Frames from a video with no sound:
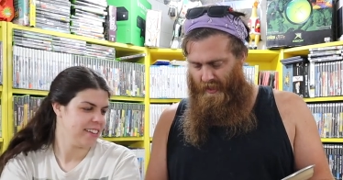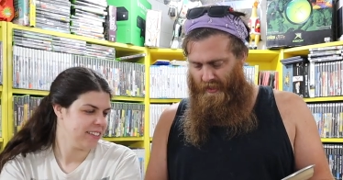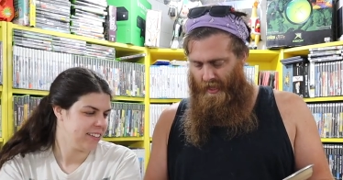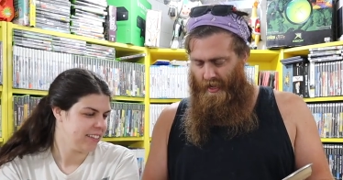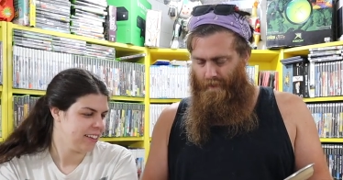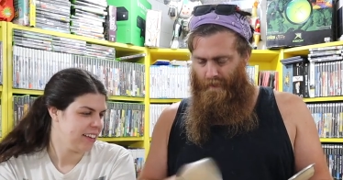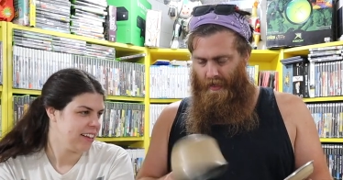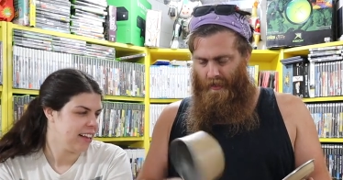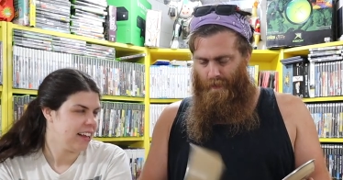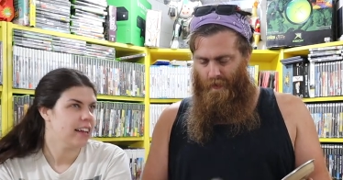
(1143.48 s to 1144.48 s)
Speaker 1: of these yet
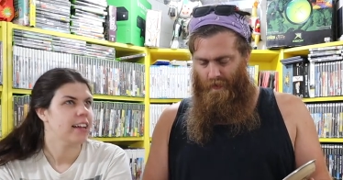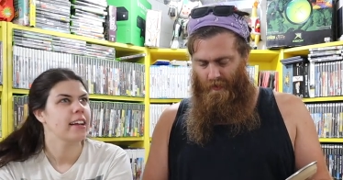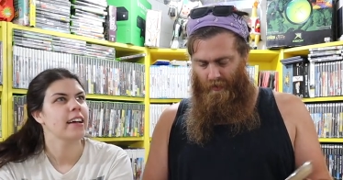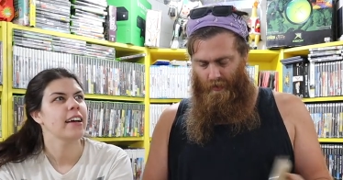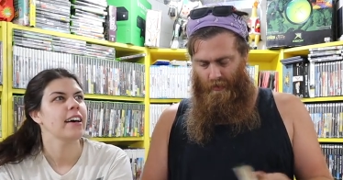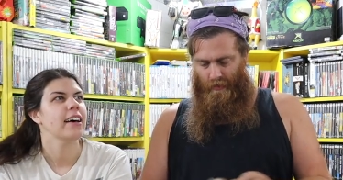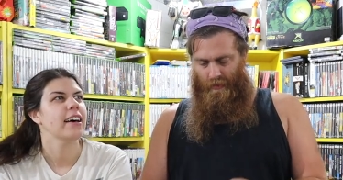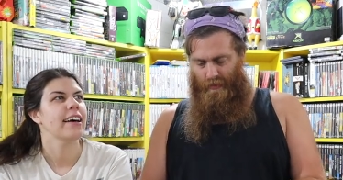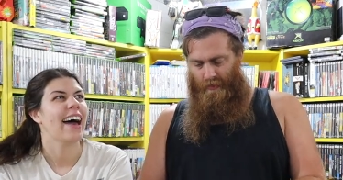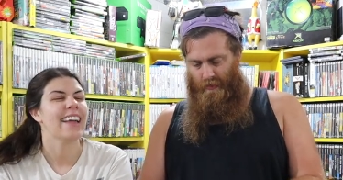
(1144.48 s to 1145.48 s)
at the booth?
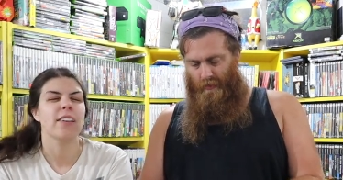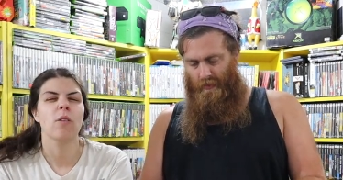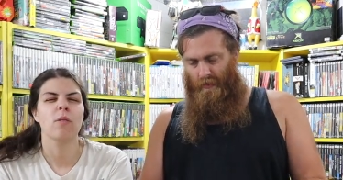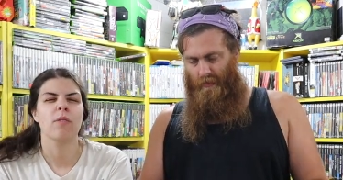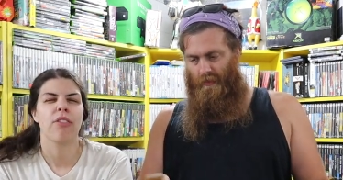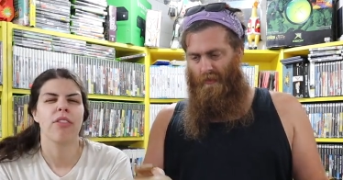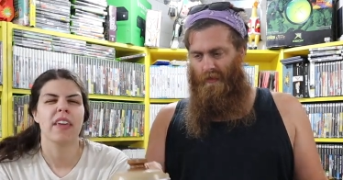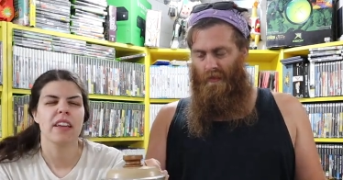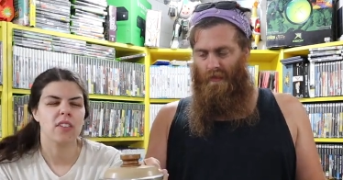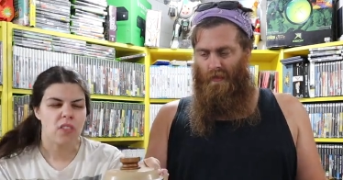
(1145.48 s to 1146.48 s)
Speaker 2: I don't
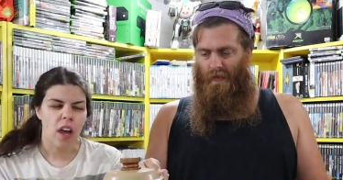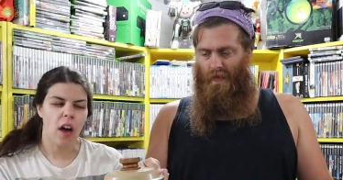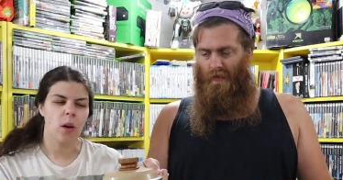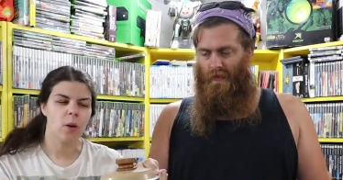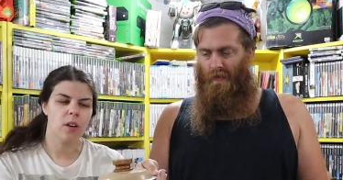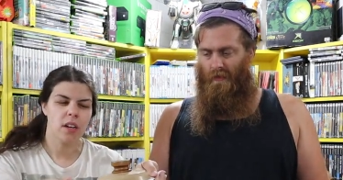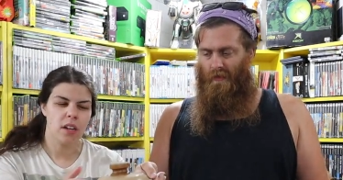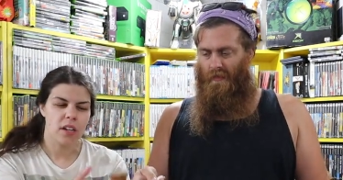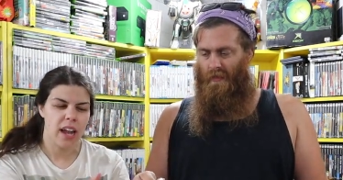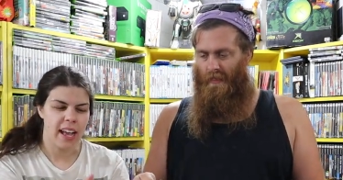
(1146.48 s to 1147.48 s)
think so.
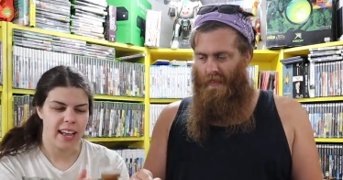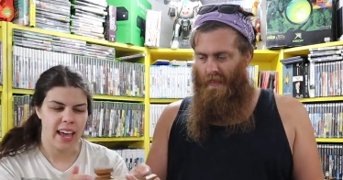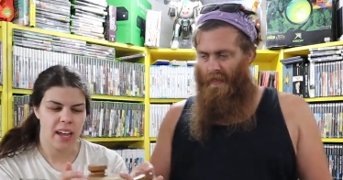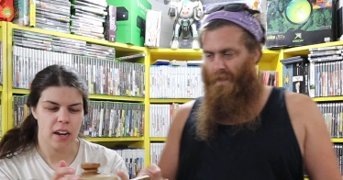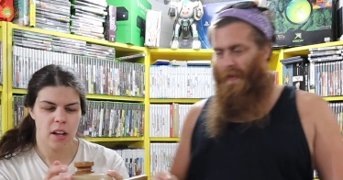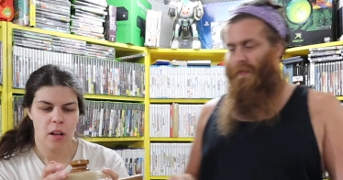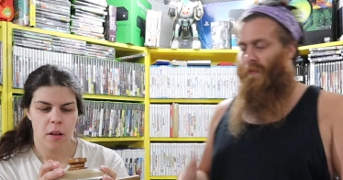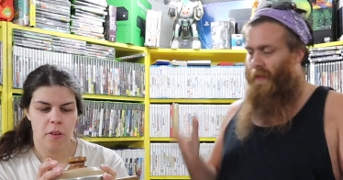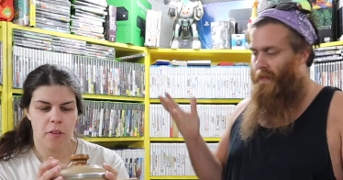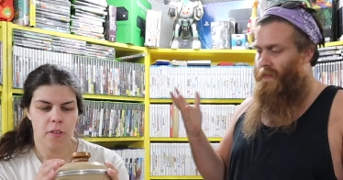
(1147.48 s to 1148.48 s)
Not yet.
Speaker 1: People
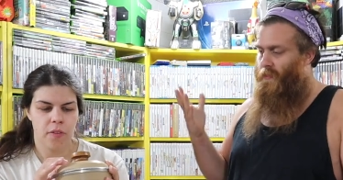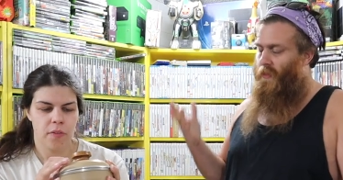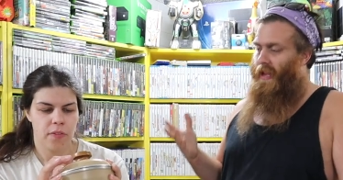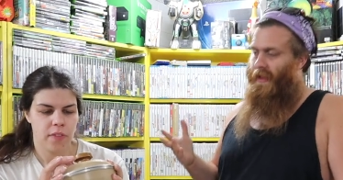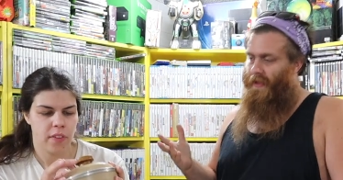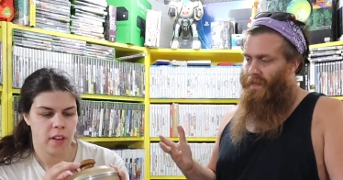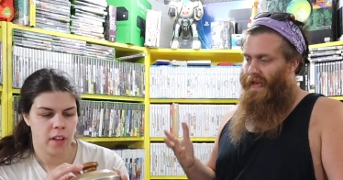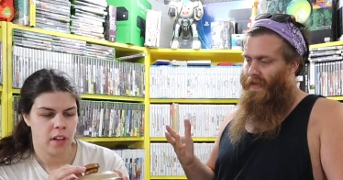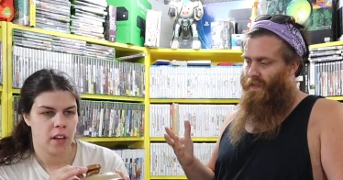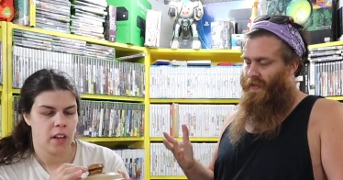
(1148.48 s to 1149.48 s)
will probably be more likely to
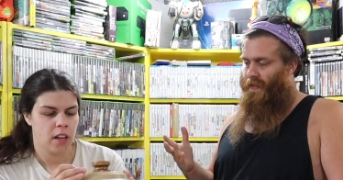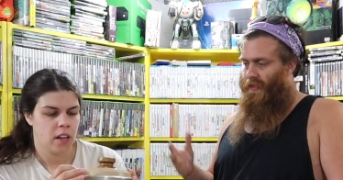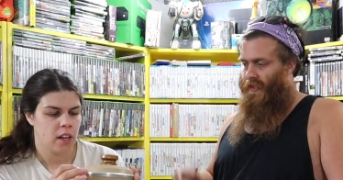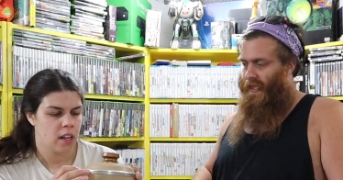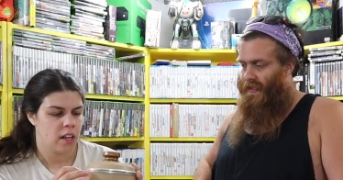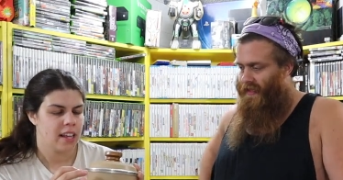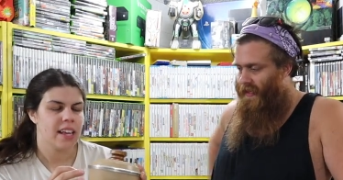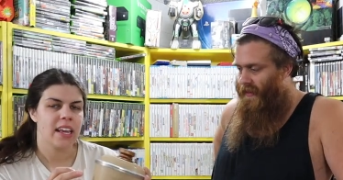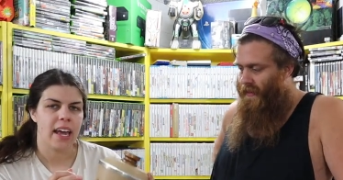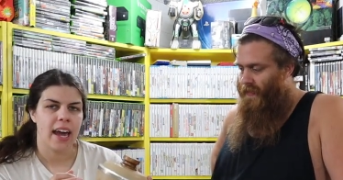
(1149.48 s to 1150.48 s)
buy them when there's sets
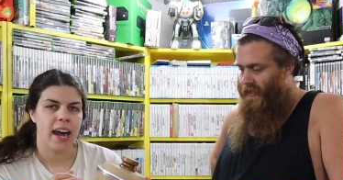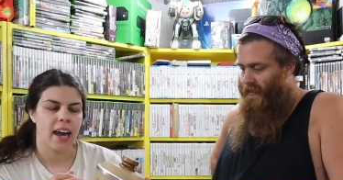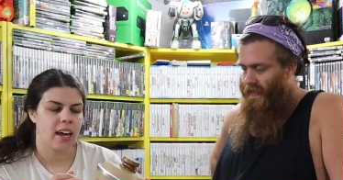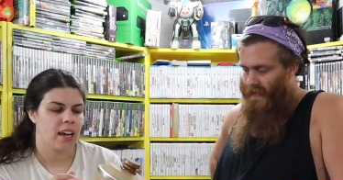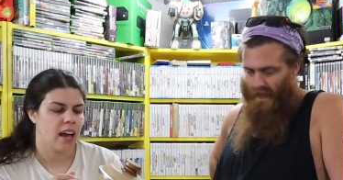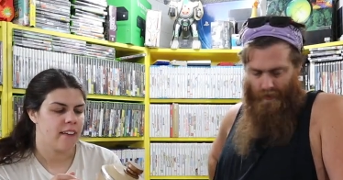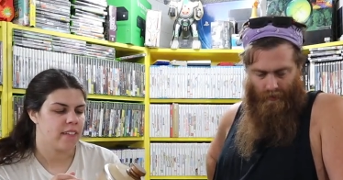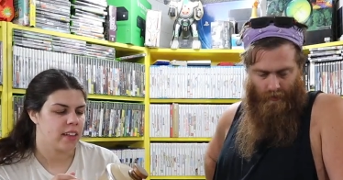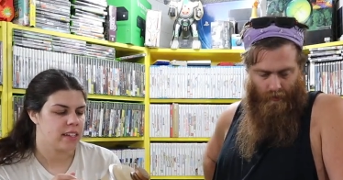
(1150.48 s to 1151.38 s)
there. Anyways.
Speaker 2: Yeah. I feel